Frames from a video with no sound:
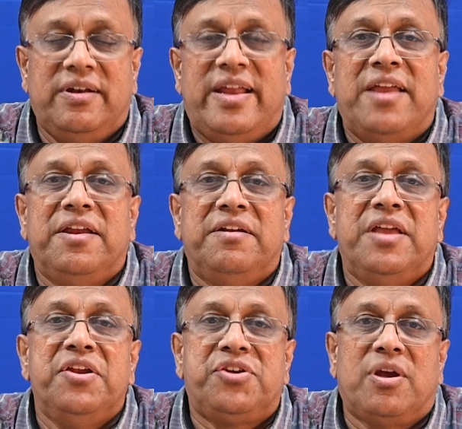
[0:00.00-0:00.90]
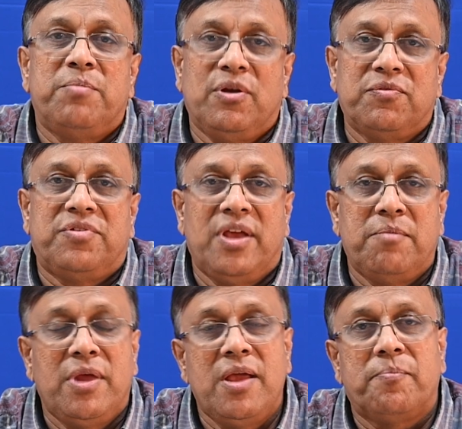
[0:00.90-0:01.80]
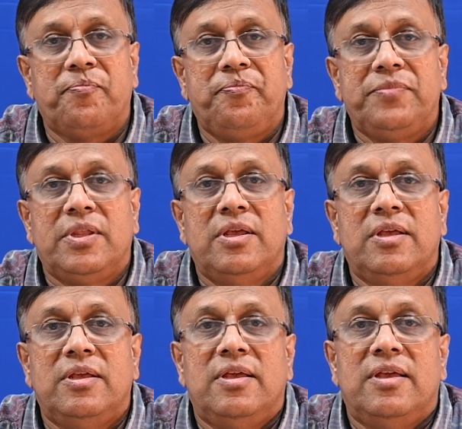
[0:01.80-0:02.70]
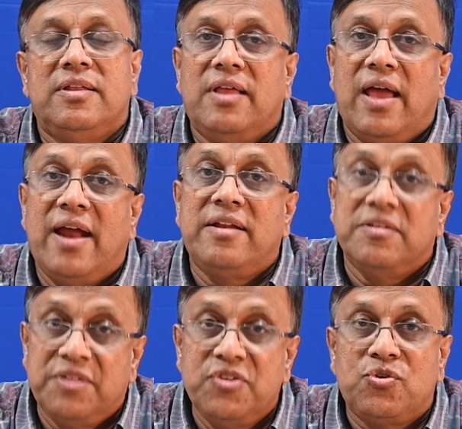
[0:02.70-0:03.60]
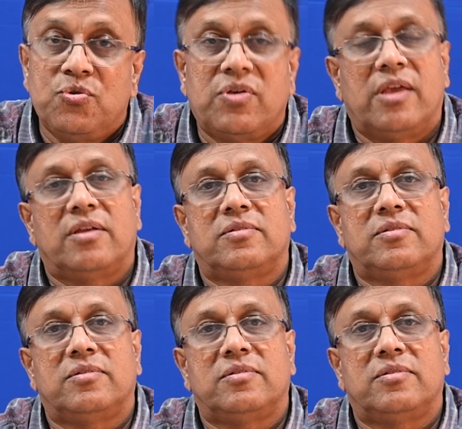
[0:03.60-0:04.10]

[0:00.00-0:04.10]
Danish company of the same name, had this to say.